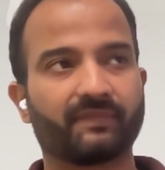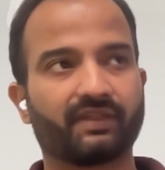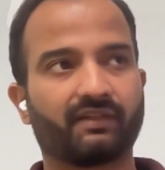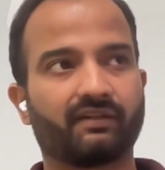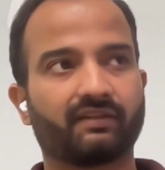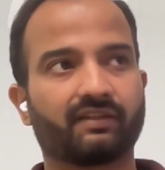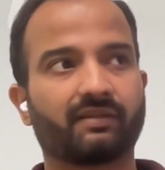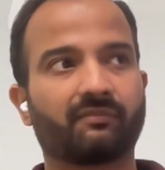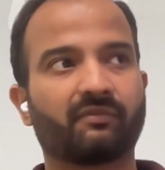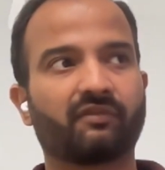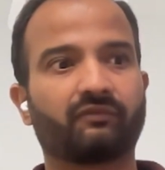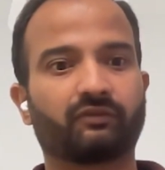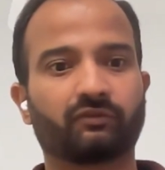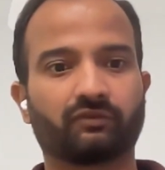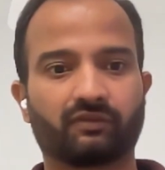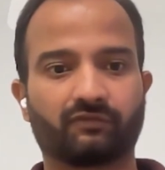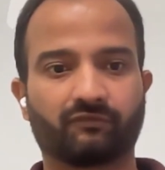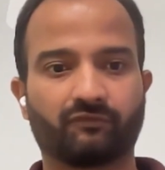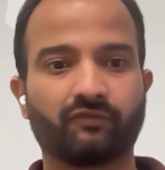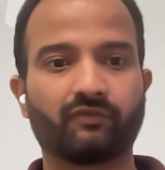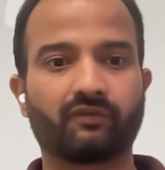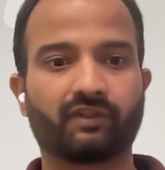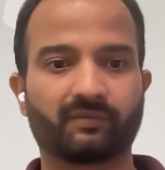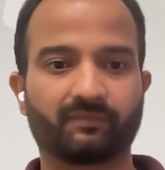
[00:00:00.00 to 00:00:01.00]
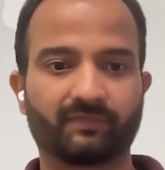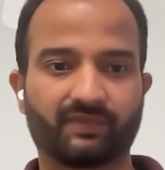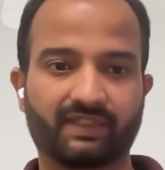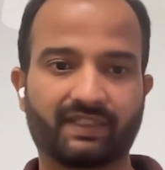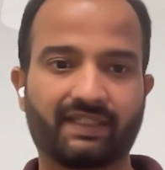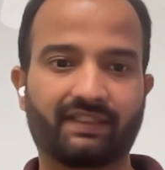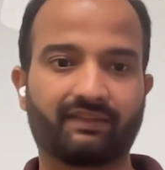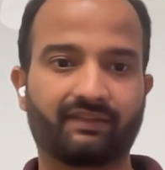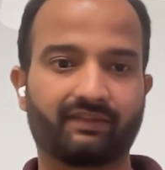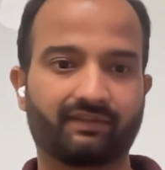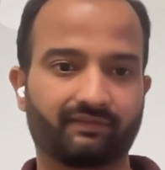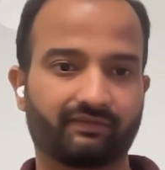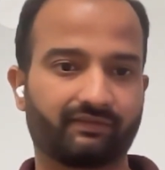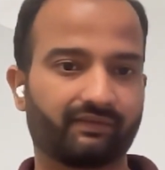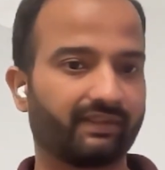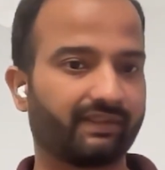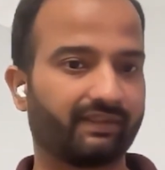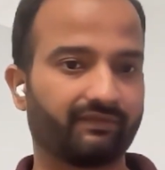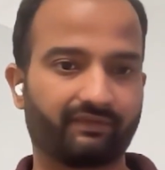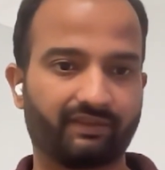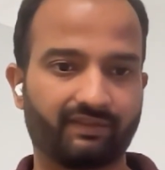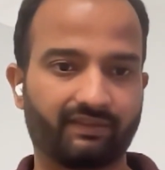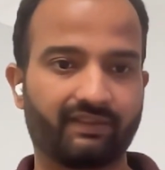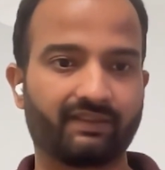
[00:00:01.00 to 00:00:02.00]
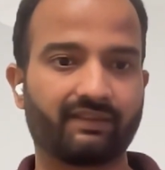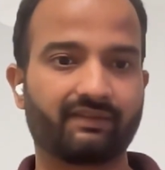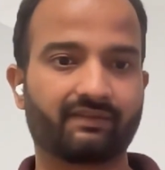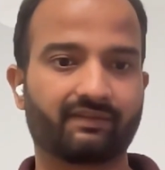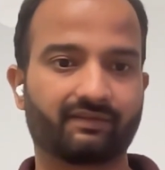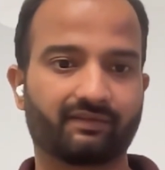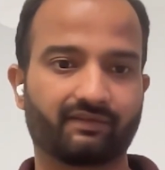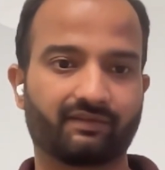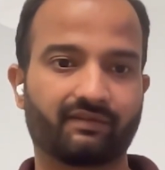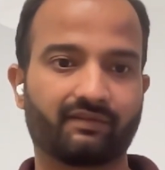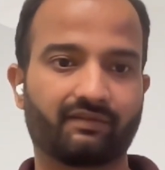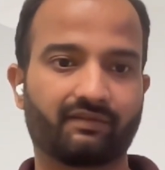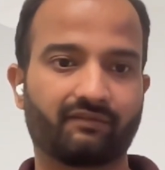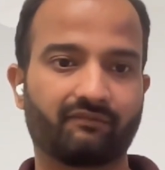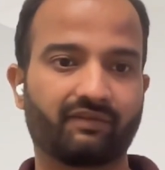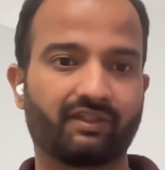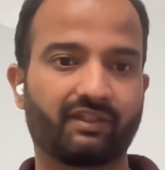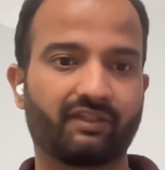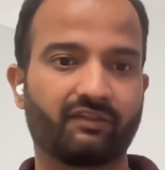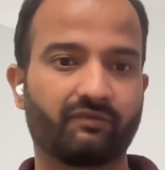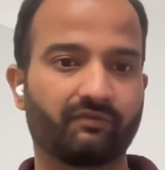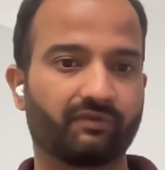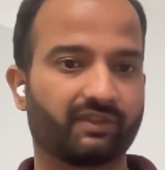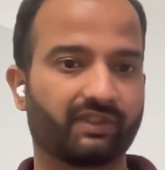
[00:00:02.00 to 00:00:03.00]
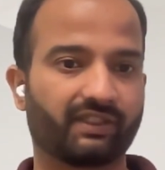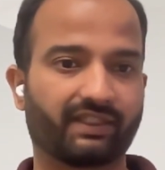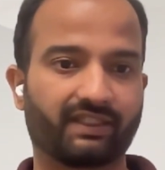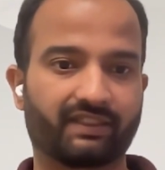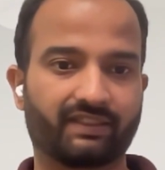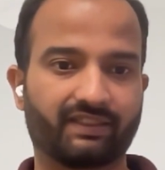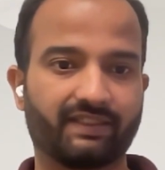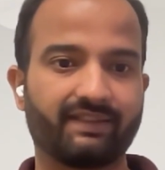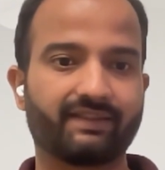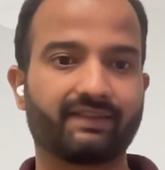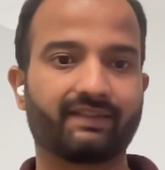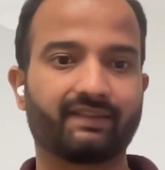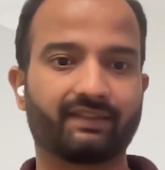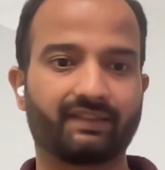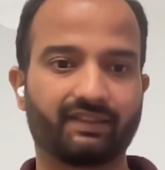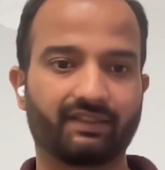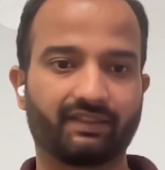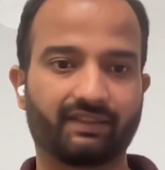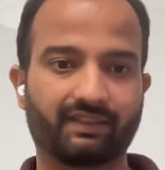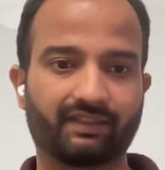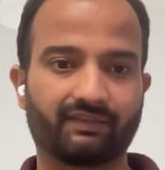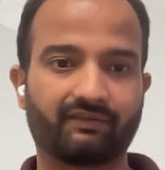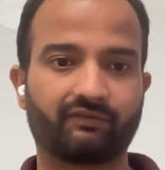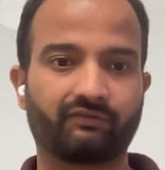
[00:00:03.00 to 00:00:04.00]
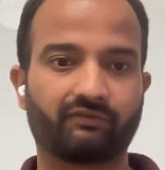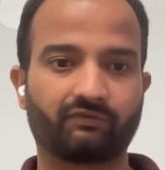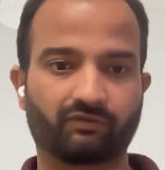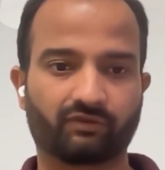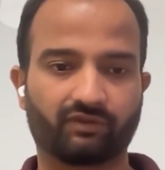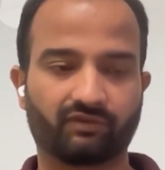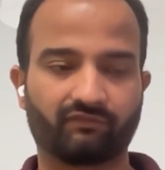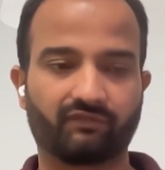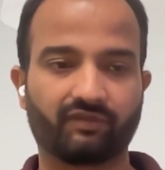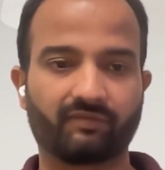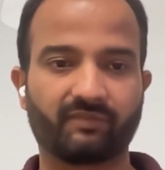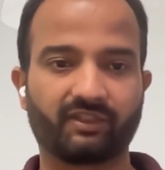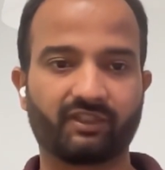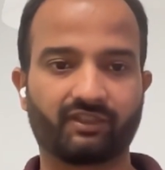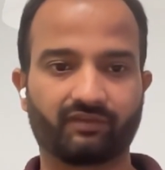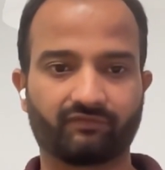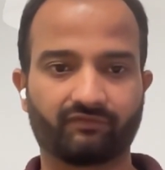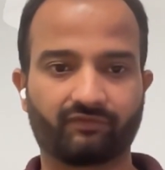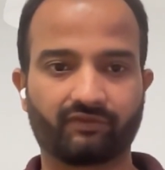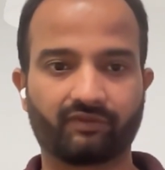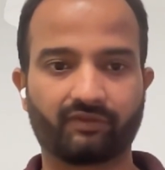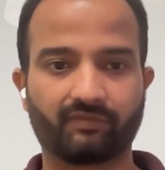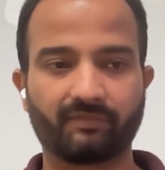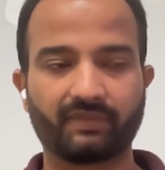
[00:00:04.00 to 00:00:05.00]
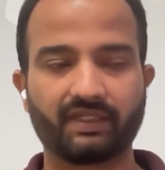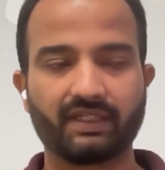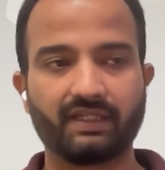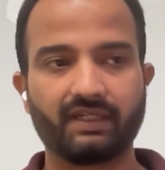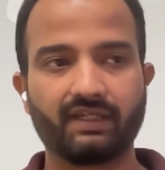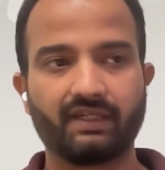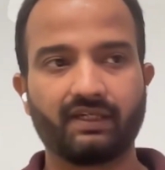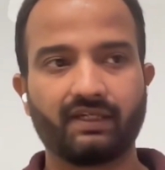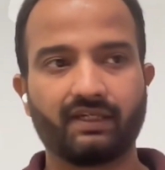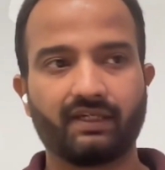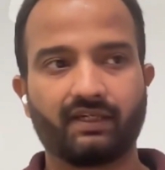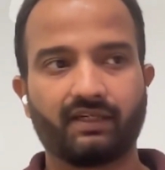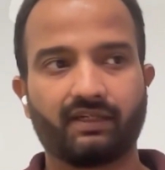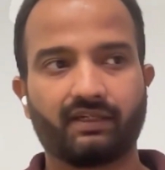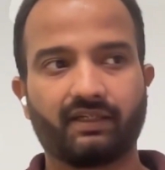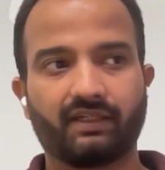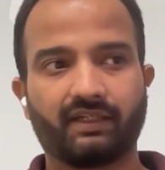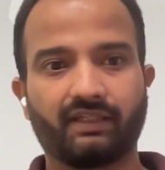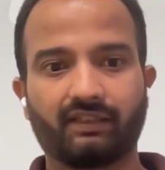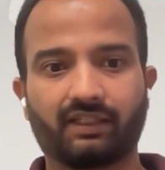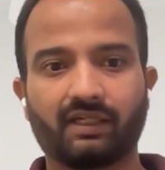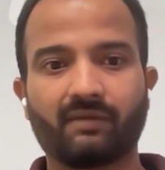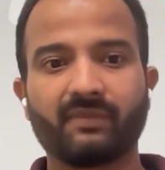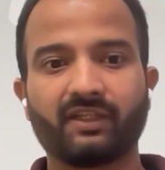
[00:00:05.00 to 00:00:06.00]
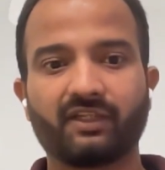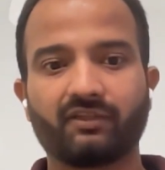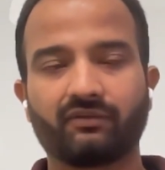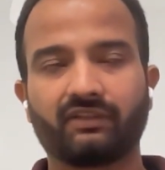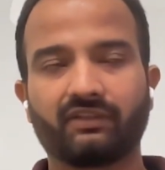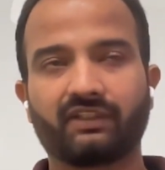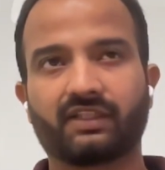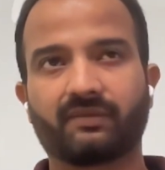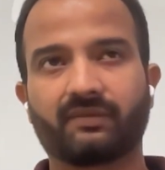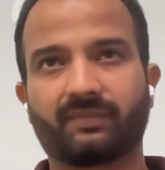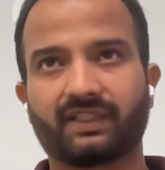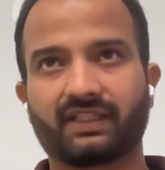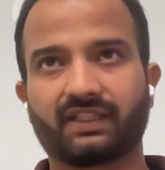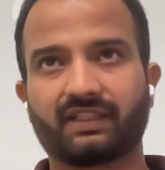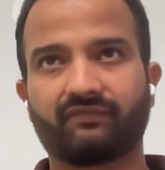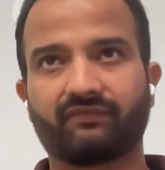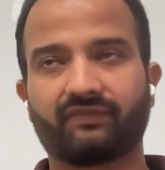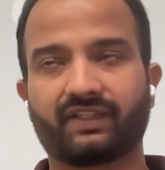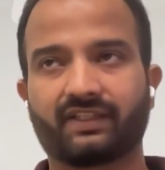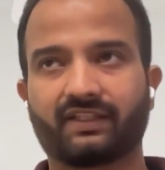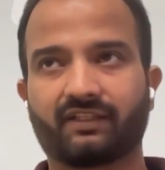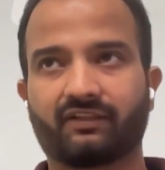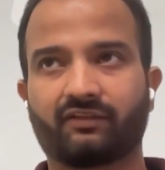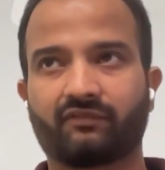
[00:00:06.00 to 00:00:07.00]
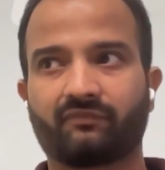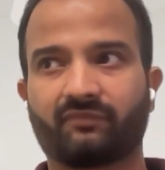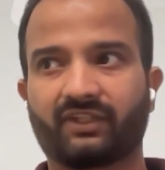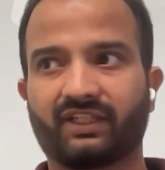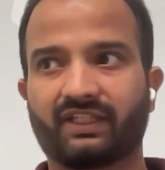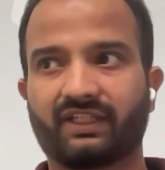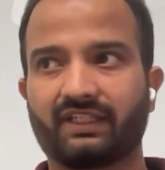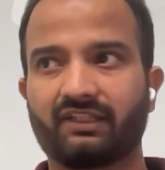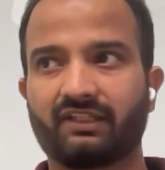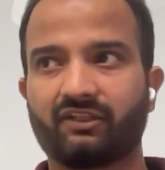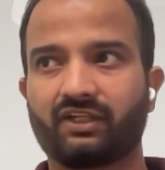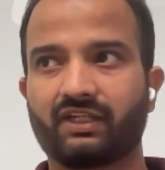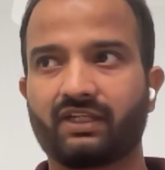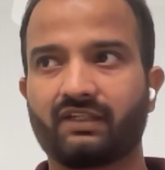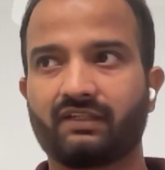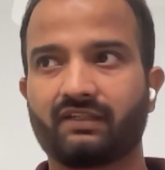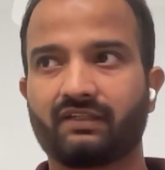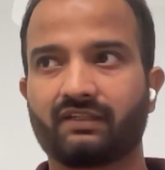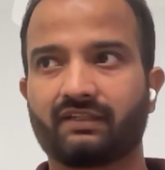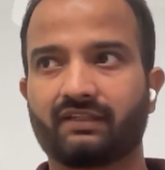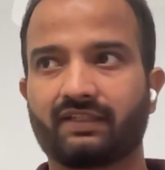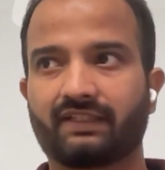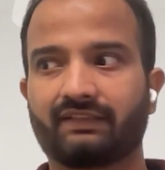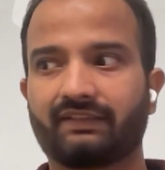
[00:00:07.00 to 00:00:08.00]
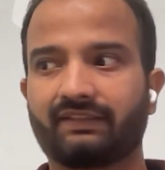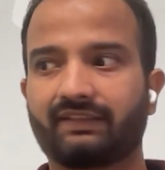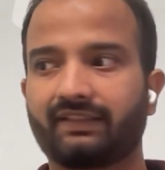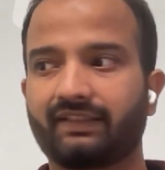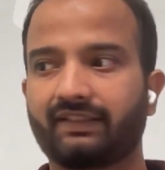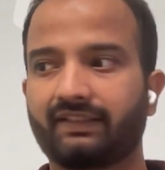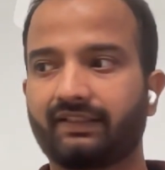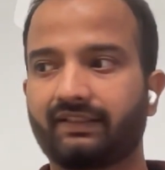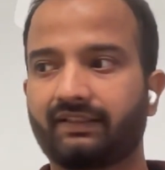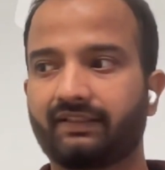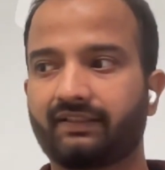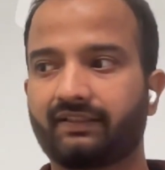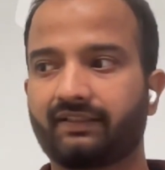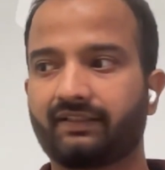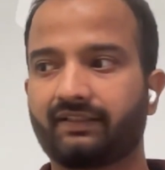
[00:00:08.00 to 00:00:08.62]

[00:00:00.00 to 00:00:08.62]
some of those forums and details where user can easily get those information from. In coming to the specific set of breaking changes, I think